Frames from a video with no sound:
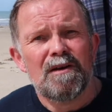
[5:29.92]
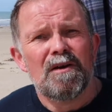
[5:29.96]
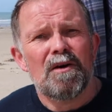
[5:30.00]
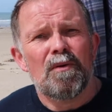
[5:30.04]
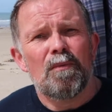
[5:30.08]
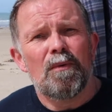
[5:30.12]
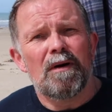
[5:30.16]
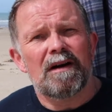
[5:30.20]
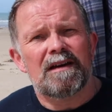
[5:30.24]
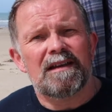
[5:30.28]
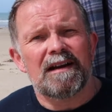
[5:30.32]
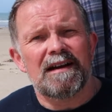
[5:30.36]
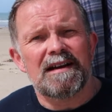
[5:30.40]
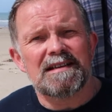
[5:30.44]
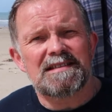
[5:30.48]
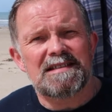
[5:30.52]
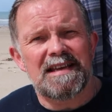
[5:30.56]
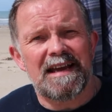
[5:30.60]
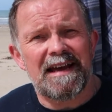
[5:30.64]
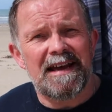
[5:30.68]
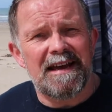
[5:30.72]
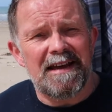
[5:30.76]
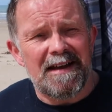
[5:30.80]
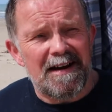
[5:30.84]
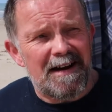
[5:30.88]
What can I
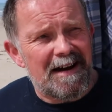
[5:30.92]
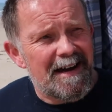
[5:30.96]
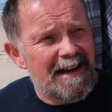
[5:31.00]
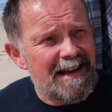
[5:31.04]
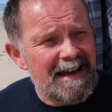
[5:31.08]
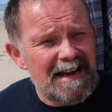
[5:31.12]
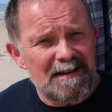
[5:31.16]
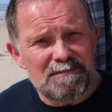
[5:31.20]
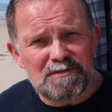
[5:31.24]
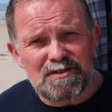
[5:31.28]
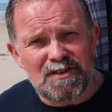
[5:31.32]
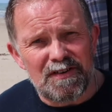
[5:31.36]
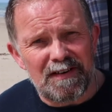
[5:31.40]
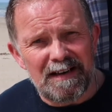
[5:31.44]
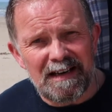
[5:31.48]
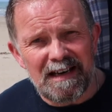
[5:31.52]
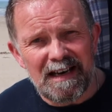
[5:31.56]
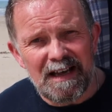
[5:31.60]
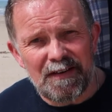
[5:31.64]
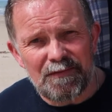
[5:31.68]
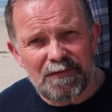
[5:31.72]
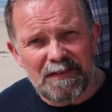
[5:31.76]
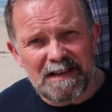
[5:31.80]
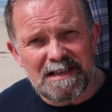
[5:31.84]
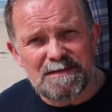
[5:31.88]
say? I absolutely
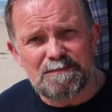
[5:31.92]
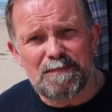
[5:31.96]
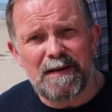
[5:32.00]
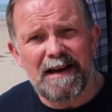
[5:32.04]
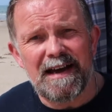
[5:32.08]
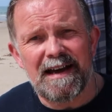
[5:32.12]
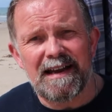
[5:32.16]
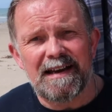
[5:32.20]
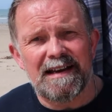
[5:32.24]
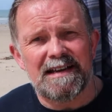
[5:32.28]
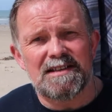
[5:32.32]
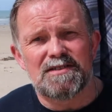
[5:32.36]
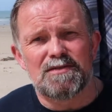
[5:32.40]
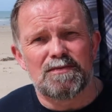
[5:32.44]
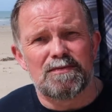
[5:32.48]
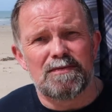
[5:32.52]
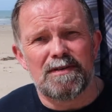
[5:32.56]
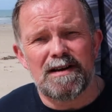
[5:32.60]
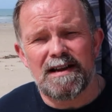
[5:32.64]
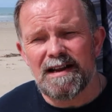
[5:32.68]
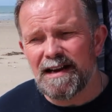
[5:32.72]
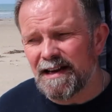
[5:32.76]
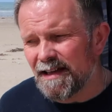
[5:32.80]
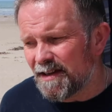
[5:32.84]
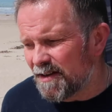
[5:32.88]
love this pan. It's
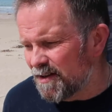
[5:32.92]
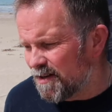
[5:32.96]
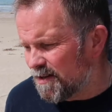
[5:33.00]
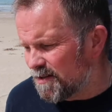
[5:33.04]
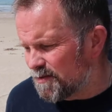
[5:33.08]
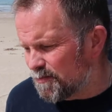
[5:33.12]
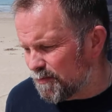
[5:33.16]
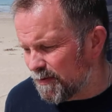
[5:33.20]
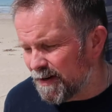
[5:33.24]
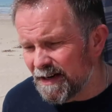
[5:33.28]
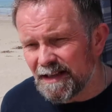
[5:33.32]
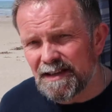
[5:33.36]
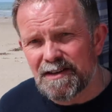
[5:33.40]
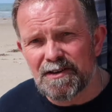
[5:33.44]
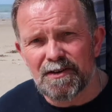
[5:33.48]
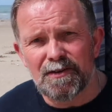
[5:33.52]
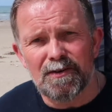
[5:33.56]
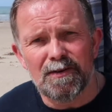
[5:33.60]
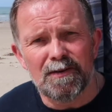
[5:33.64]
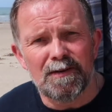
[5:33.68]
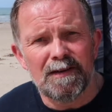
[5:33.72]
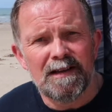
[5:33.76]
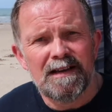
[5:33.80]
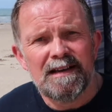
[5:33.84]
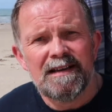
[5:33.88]
really good, really
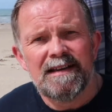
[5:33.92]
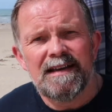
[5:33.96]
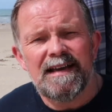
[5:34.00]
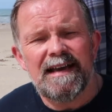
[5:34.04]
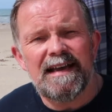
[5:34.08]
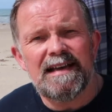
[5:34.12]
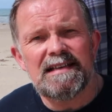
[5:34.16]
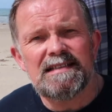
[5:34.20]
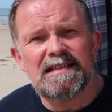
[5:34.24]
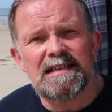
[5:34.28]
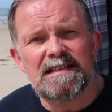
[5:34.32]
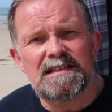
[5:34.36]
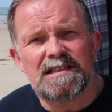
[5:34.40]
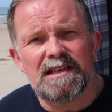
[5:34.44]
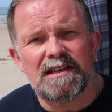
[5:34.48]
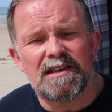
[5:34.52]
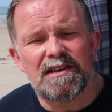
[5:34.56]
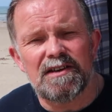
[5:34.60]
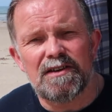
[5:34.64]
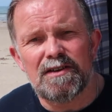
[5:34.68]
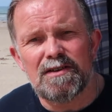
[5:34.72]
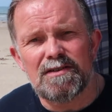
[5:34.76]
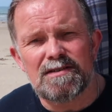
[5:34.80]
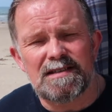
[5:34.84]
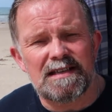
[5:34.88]
cool, easy to
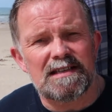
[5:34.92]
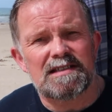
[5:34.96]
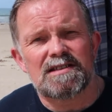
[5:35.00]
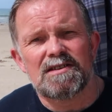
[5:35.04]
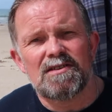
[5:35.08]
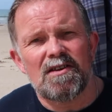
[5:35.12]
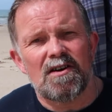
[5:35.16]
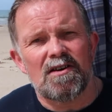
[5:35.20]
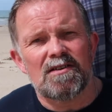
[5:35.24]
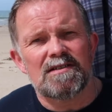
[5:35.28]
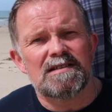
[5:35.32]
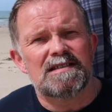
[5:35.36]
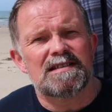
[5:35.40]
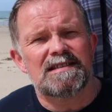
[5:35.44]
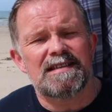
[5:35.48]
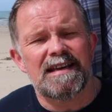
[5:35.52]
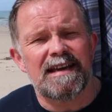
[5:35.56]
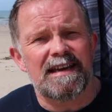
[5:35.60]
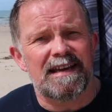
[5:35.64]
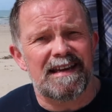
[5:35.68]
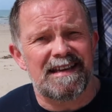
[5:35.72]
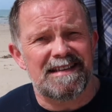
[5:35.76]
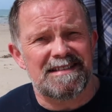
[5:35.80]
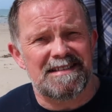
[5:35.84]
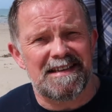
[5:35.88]
use. It's
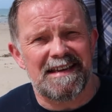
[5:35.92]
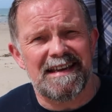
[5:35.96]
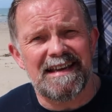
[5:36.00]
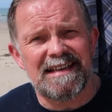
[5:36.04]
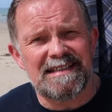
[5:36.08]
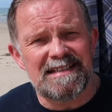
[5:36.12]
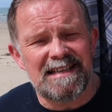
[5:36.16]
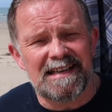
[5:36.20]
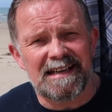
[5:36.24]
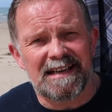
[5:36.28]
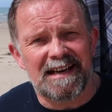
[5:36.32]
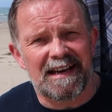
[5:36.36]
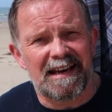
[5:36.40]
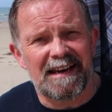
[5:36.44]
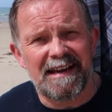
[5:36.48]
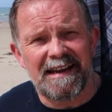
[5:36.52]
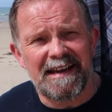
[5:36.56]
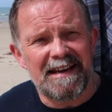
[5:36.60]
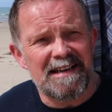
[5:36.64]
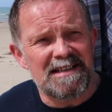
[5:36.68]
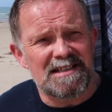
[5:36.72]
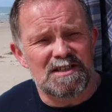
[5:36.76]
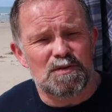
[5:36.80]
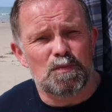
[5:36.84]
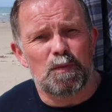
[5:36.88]
non-stick, it's easy to
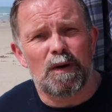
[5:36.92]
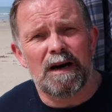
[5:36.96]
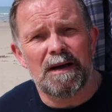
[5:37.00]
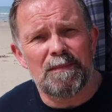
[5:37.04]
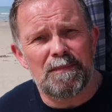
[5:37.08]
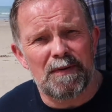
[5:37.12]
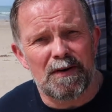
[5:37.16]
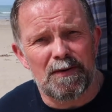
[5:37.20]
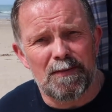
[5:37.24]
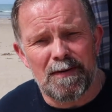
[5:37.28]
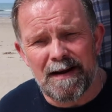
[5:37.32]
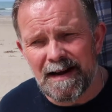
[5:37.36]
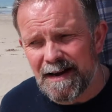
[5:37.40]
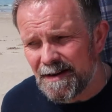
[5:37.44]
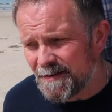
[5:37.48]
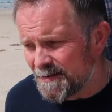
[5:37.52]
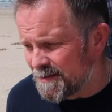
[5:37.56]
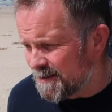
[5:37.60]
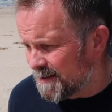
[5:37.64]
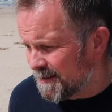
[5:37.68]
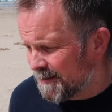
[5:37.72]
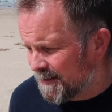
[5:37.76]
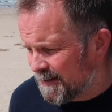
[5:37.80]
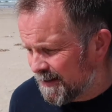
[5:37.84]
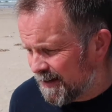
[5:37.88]
clean, just wipe it
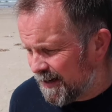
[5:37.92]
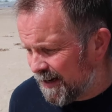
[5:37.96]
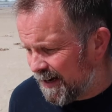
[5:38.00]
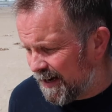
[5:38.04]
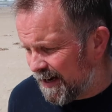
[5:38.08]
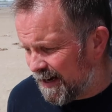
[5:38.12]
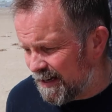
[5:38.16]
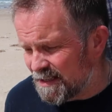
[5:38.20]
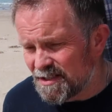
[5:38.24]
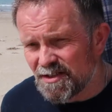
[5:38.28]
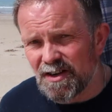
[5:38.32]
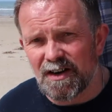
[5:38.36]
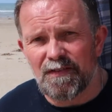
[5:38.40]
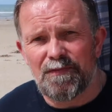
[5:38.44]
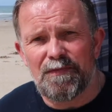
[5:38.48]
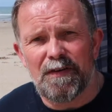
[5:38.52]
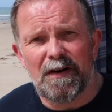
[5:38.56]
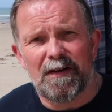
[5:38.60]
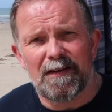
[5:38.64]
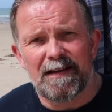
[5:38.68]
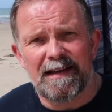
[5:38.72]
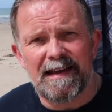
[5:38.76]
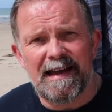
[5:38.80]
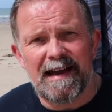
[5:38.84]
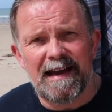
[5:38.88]
around. It's got a
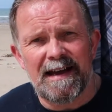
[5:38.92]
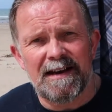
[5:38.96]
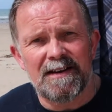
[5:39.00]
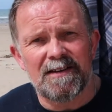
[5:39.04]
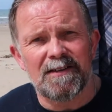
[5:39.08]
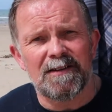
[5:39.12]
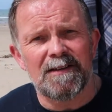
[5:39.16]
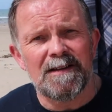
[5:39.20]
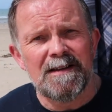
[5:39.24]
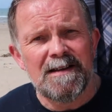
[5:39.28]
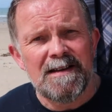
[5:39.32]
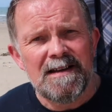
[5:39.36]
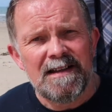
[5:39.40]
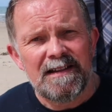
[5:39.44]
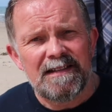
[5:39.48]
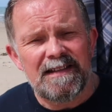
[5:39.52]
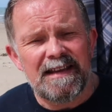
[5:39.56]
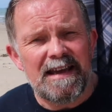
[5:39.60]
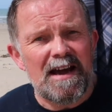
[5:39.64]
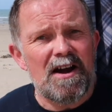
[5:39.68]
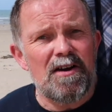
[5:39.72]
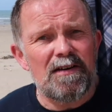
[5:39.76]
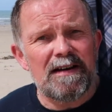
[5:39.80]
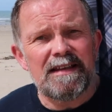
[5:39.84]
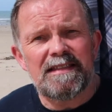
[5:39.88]
folding handle.
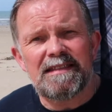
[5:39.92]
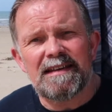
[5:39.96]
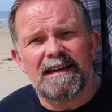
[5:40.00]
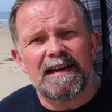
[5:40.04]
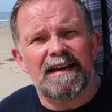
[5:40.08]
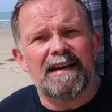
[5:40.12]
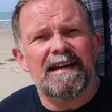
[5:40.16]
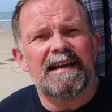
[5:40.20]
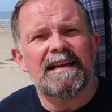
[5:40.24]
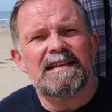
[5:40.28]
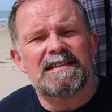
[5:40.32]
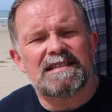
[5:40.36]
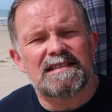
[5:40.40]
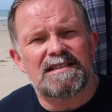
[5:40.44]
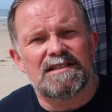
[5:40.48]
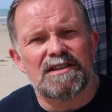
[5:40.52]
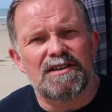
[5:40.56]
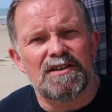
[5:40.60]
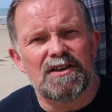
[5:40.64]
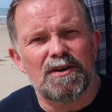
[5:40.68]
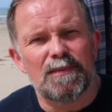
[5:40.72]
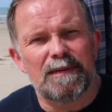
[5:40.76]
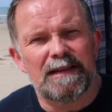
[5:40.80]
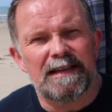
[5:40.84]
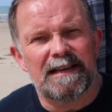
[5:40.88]
The only thing I need to
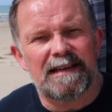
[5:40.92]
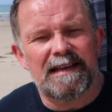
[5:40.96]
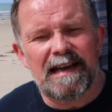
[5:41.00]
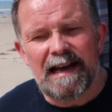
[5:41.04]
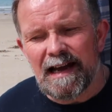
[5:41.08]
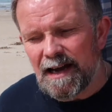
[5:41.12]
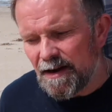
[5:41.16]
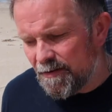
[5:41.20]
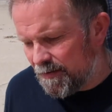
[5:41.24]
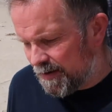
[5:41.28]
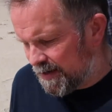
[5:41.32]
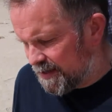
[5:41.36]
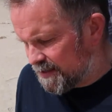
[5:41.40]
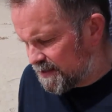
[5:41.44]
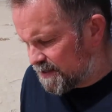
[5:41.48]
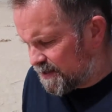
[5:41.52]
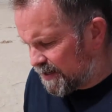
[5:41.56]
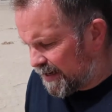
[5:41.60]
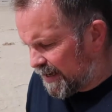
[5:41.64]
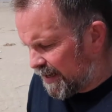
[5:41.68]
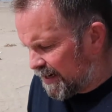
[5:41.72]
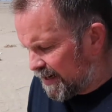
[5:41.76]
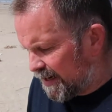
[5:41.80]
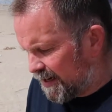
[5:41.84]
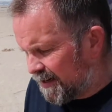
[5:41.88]
do with it now is to
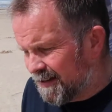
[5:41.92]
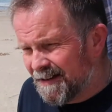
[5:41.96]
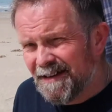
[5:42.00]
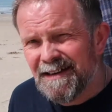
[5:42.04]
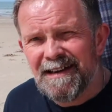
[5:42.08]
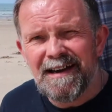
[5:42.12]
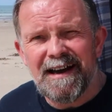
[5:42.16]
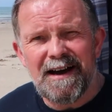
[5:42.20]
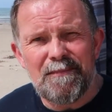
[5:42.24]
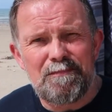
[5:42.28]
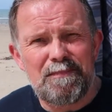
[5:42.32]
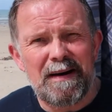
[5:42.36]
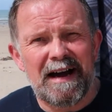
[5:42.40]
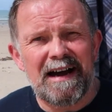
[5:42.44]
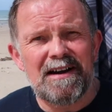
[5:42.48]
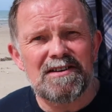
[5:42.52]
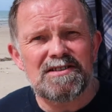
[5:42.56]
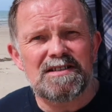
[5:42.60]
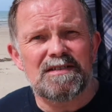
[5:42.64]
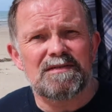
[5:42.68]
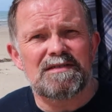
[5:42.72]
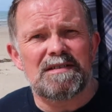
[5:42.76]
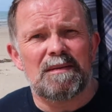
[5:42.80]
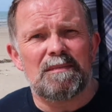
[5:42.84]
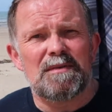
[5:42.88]
get a
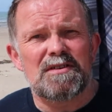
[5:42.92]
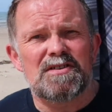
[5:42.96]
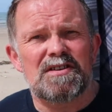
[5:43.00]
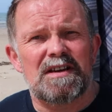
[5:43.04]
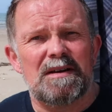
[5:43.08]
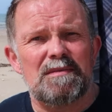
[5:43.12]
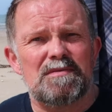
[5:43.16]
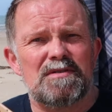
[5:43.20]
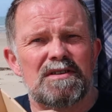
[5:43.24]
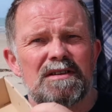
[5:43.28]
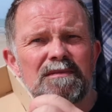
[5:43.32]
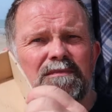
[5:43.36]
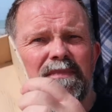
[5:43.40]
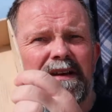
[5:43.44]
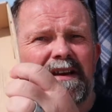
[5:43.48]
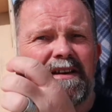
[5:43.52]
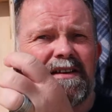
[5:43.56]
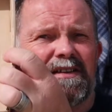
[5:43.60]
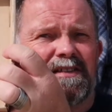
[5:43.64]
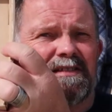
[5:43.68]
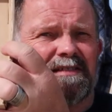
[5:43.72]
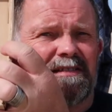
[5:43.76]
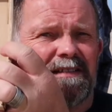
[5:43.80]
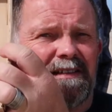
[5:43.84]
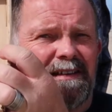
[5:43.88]
pouch of some description,
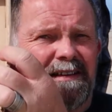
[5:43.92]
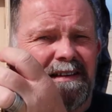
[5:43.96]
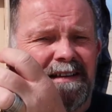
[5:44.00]
because